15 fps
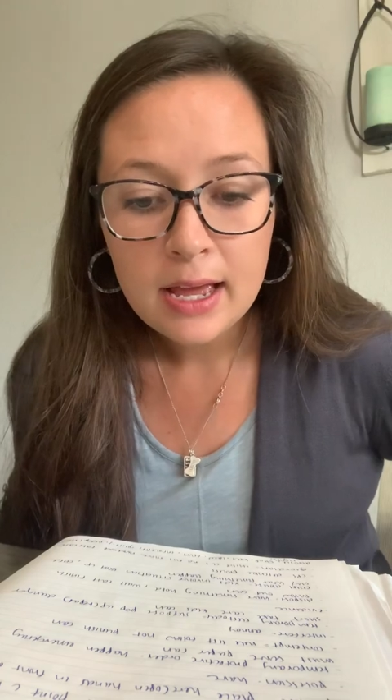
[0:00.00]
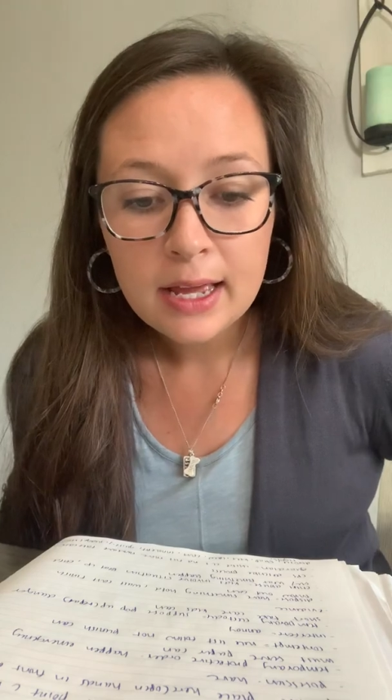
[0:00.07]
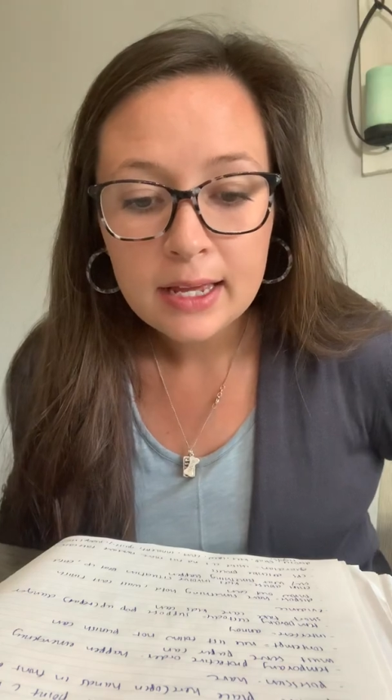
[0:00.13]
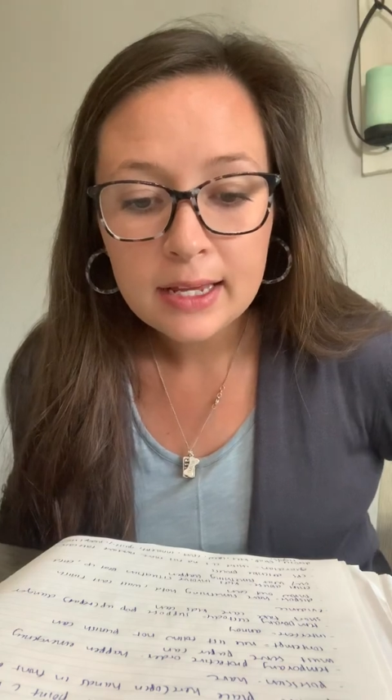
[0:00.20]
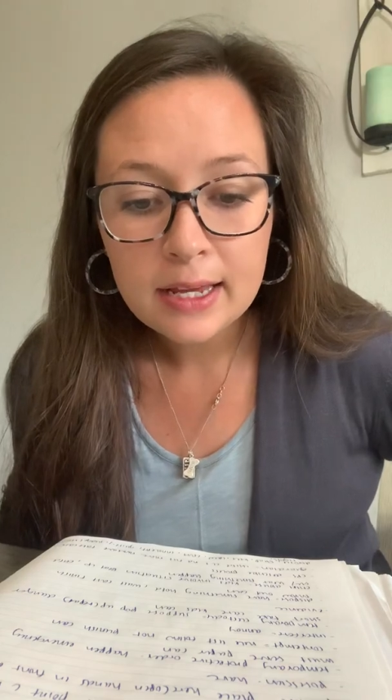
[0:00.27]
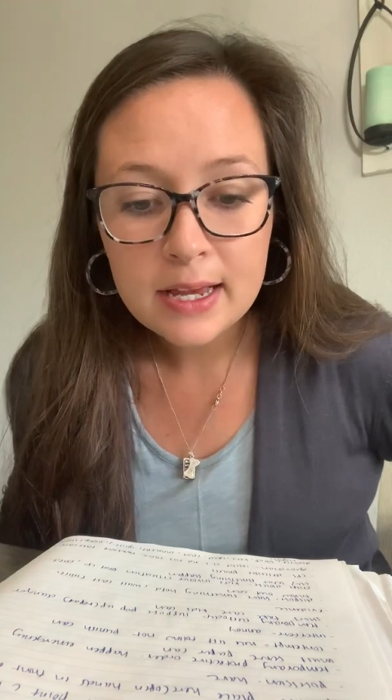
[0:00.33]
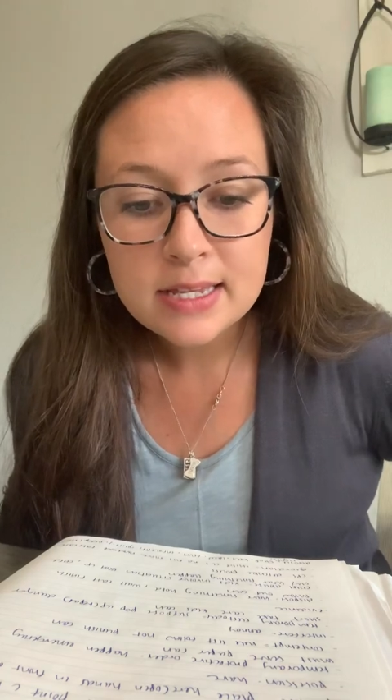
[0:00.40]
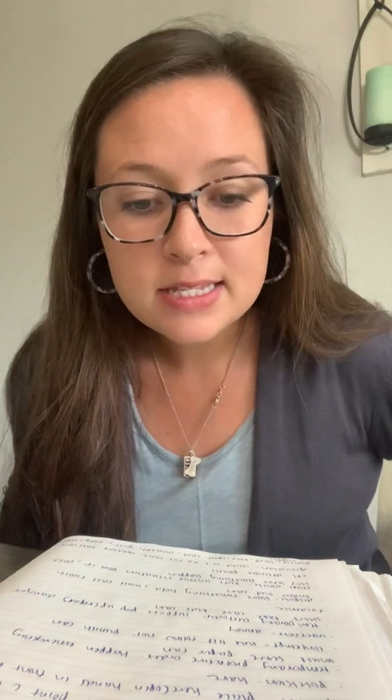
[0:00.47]

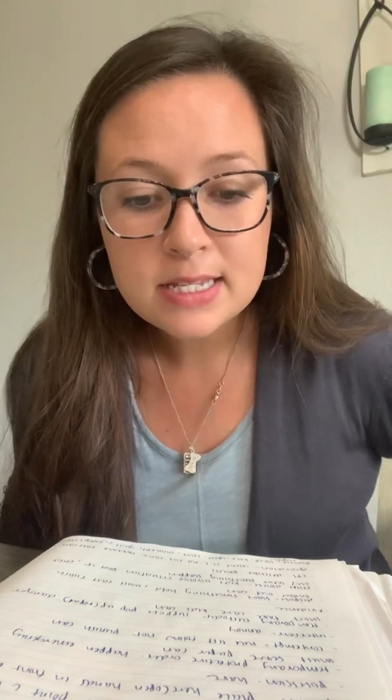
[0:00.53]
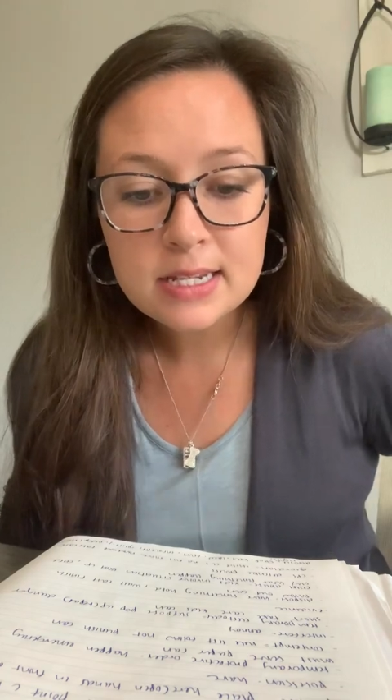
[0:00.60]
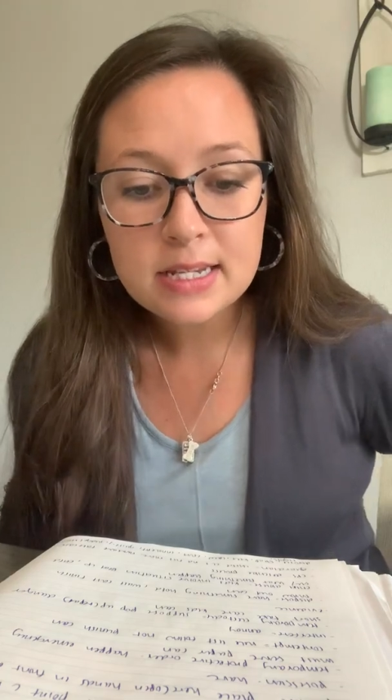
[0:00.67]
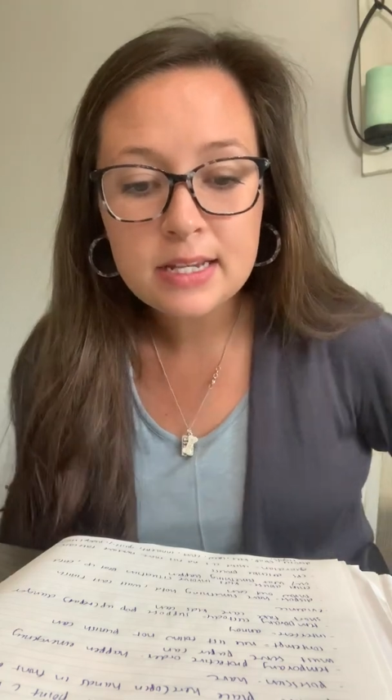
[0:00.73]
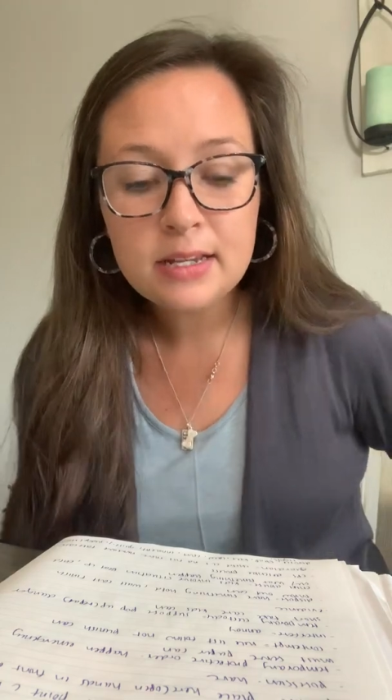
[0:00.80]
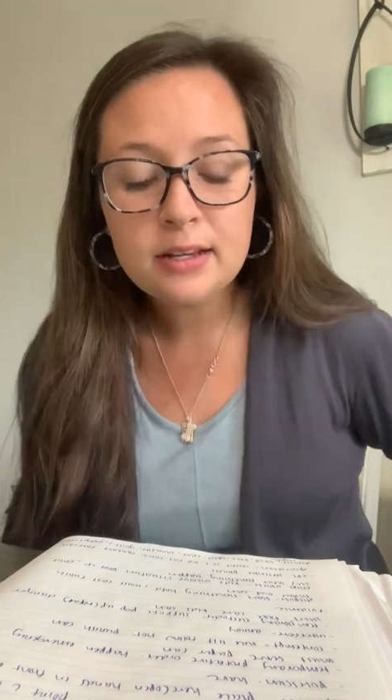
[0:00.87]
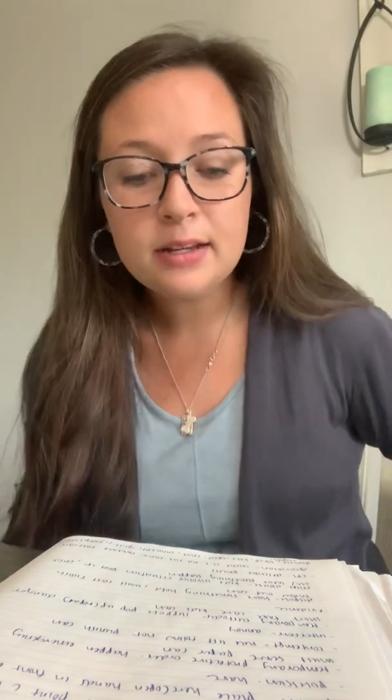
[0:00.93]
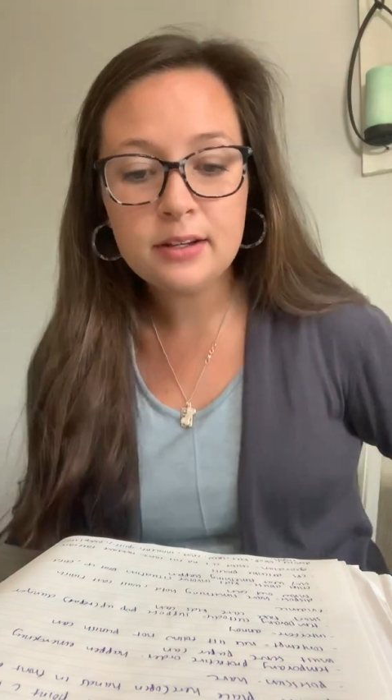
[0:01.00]

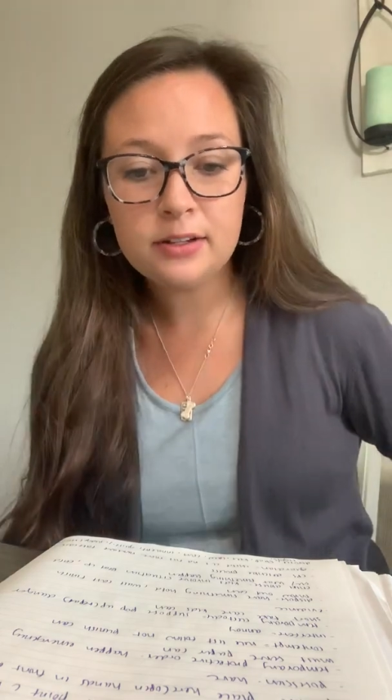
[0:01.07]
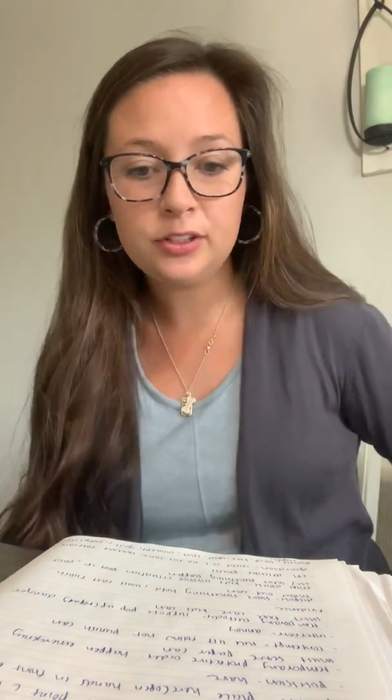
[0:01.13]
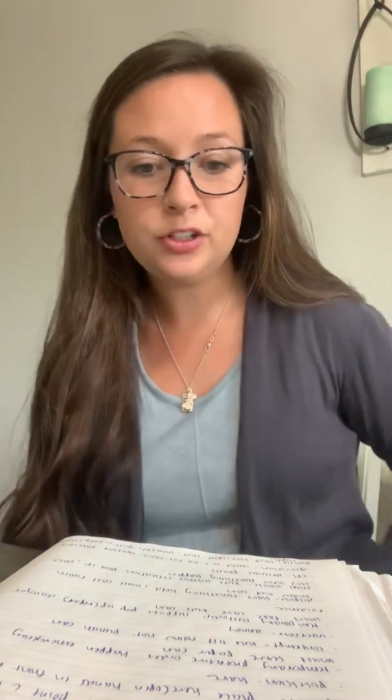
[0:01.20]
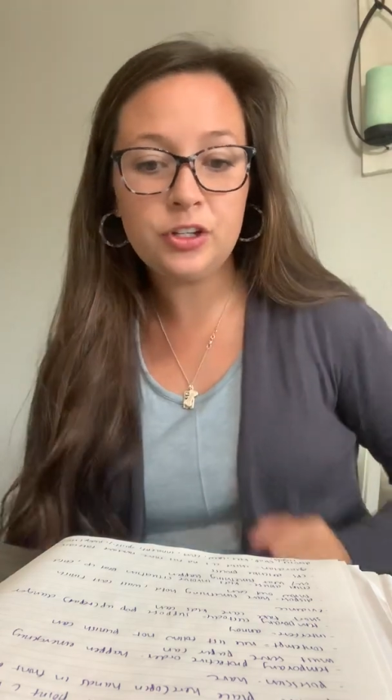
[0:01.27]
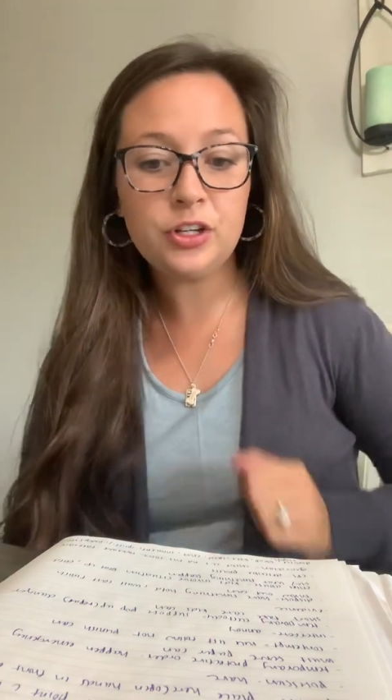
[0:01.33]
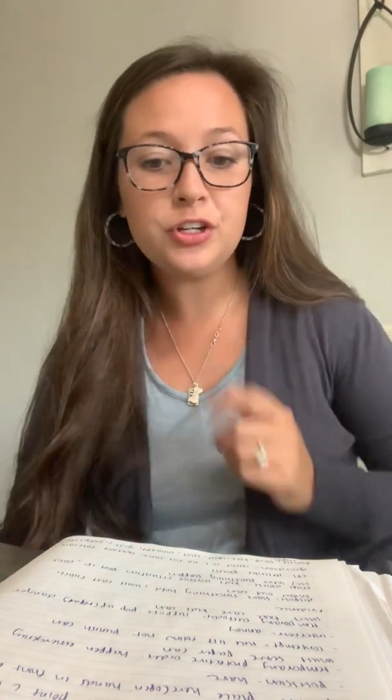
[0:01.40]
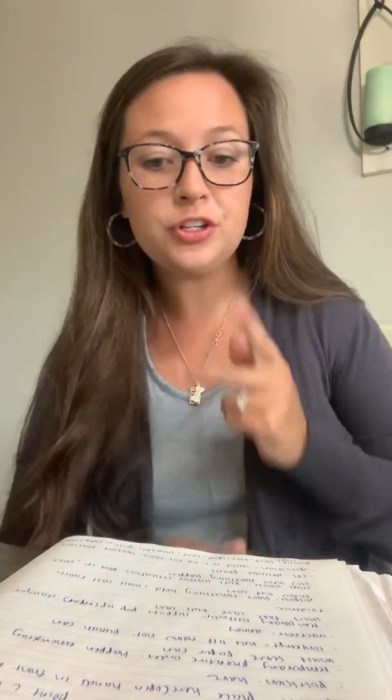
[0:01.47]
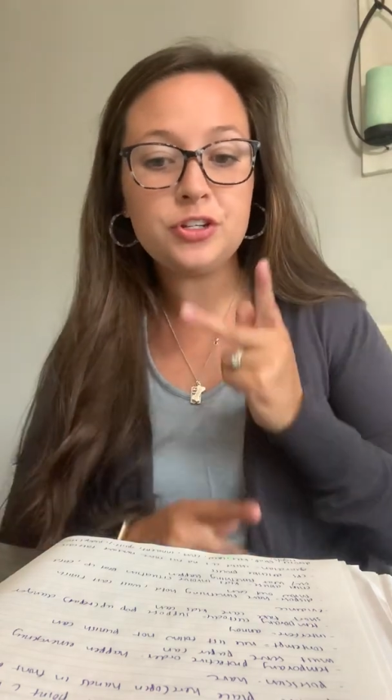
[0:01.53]
Custody, you
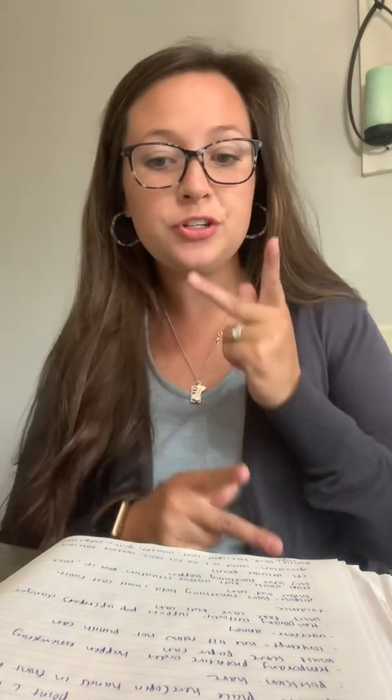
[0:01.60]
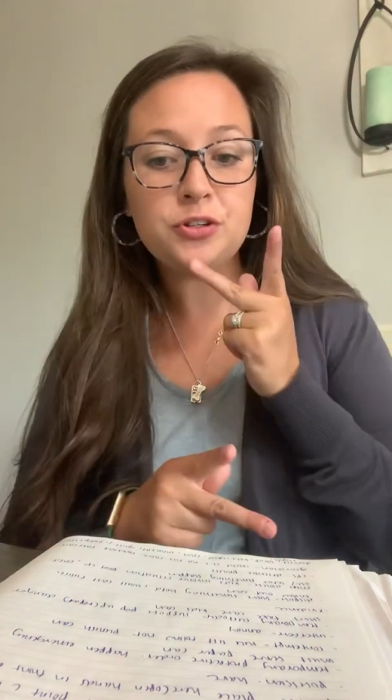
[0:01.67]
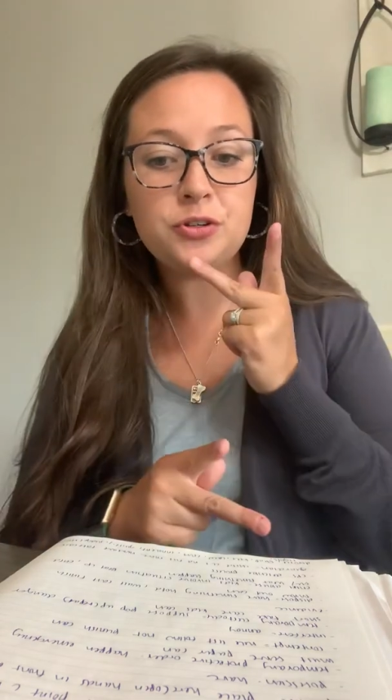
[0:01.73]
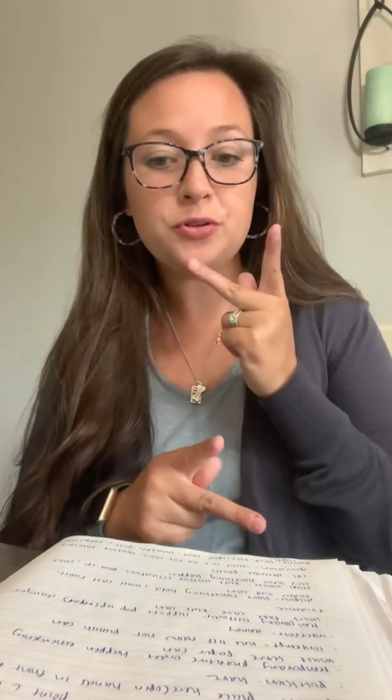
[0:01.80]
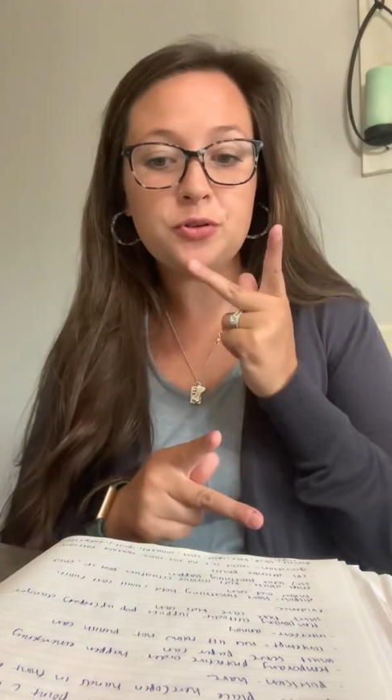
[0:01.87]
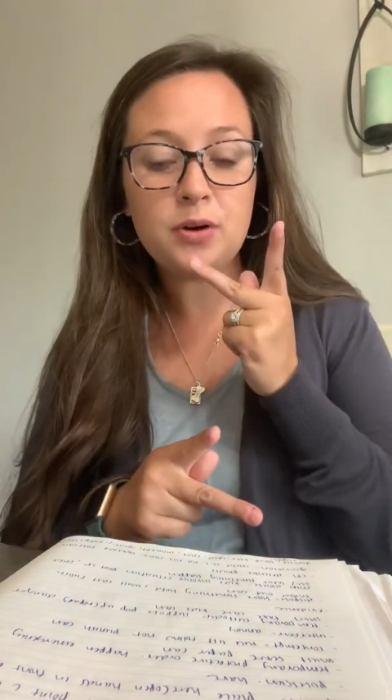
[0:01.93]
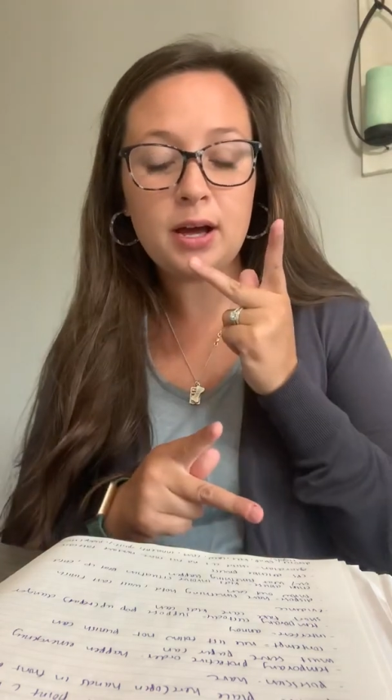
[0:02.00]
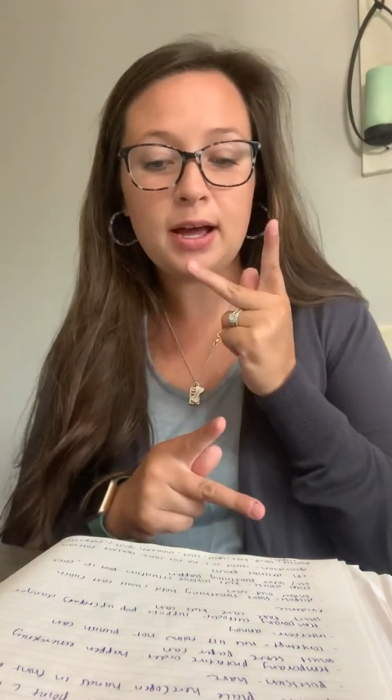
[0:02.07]
can
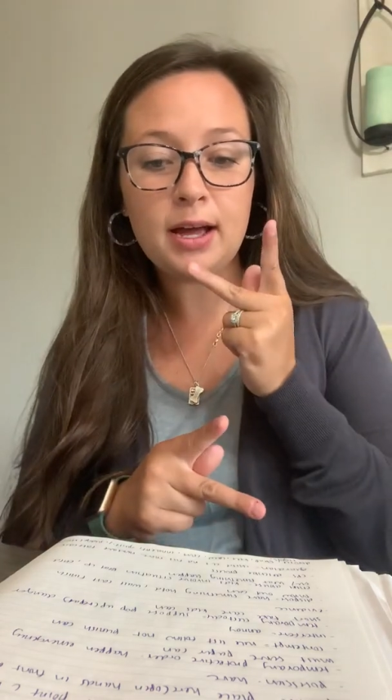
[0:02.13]
do